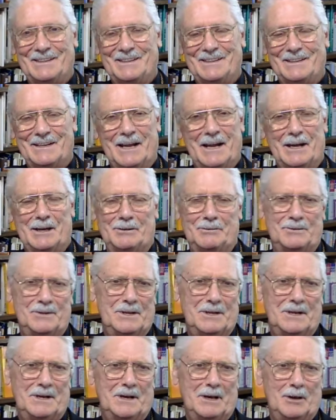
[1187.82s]
I don't
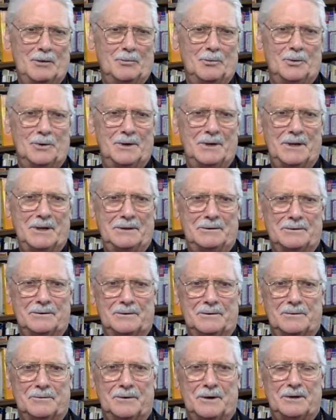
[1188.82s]
think I would either,
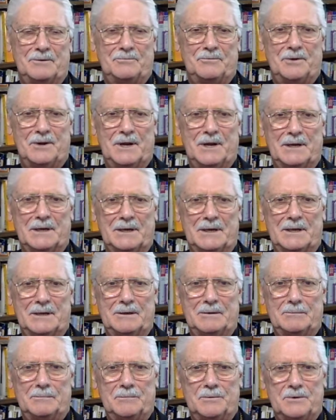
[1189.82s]
quite frankly.
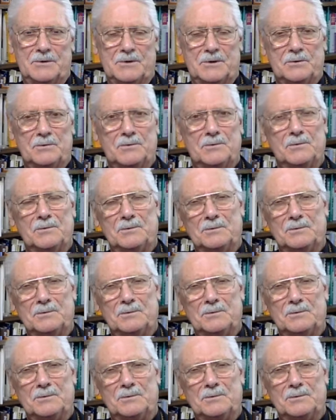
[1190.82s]
Would you?